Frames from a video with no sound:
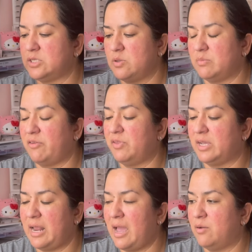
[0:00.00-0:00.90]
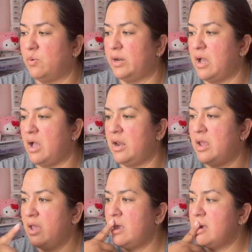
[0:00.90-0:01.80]
So I'm definitely gonna add one on.
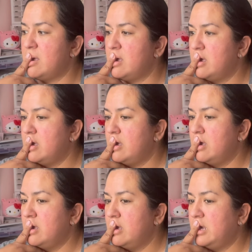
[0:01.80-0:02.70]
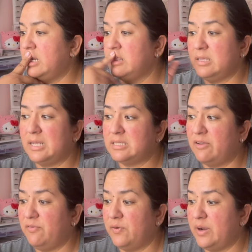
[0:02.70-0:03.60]
And I think that's
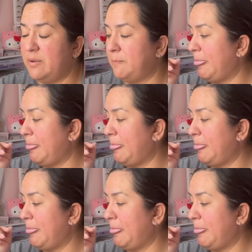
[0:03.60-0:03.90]
it for it.